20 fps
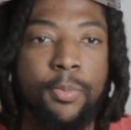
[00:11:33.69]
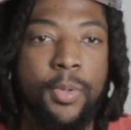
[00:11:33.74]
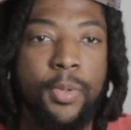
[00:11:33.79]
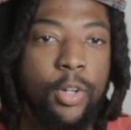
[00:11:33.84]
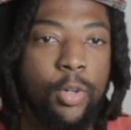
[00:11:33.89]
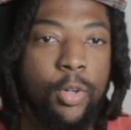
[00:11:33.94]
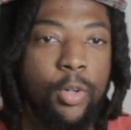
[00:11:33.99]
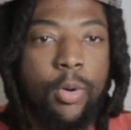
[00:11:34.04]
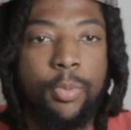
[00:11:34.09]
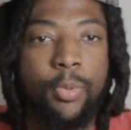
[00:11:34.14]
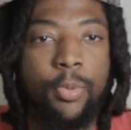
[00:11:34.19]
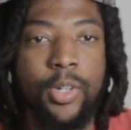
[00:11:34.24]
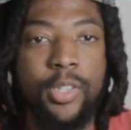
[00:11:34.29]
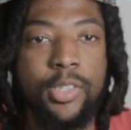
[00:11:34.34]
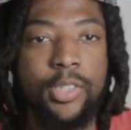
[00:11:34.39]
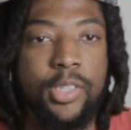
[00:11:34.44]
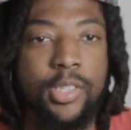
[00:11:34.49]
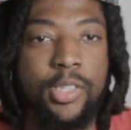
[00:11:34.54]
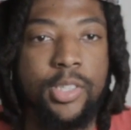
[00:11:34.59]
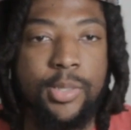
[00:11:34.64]
big
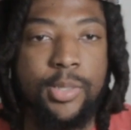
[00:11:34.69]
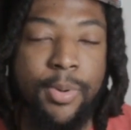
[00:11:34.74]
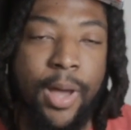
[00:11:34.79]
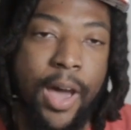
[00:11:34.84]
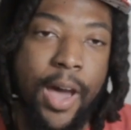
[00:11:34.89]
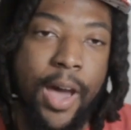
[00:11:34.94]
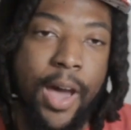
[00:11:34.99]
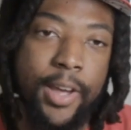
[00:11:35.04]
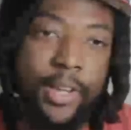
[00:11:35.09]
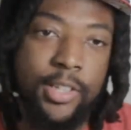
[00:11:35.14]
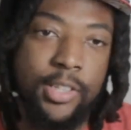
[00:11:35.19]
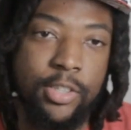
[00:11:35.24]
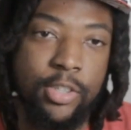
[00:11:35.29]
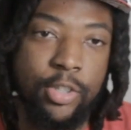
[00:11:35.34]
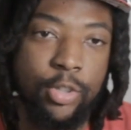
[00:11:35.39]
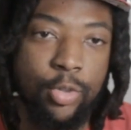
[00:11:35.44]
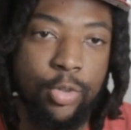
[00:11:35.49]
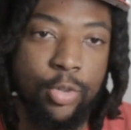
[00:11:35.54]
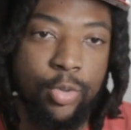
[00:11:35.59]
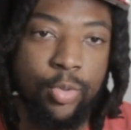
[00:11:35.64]
corporations buy
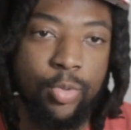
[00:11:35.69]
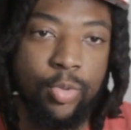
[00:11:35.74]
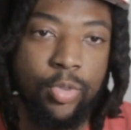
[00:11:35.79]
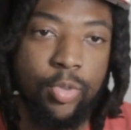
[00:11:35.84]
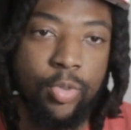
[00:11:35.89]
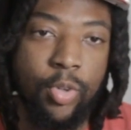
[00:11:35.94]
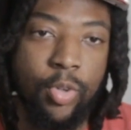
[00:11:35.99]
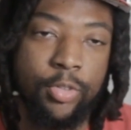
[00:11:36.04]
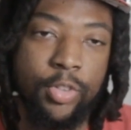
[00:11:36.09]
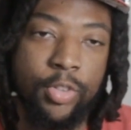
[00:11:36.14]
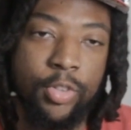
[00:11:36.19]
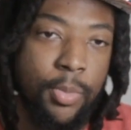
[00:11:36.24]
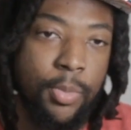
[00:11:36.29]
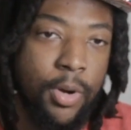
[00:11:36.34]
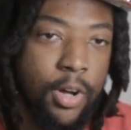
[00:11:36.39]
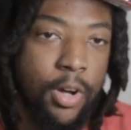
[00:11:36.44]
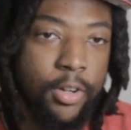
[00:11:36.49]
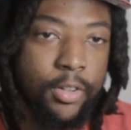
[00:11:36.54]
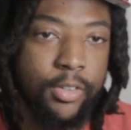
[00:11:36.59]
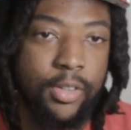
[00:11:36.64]
into
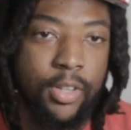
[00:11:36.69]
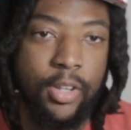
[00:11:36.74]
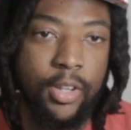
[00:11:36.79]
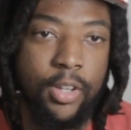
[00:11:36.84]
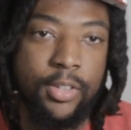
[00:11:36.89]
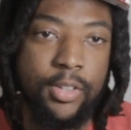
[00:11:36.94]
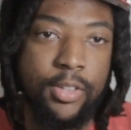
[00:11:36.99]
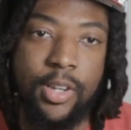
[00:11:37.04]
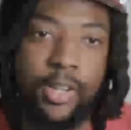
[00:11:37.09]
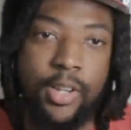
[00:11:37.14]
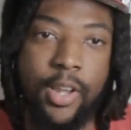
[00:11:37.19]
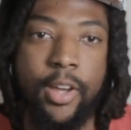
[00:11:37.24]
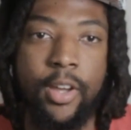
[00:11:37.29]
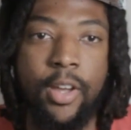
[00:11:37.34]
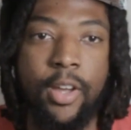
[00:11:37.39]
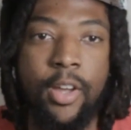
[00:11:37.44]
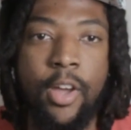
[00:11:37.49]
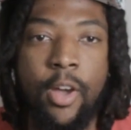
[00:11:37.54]
smaller things, like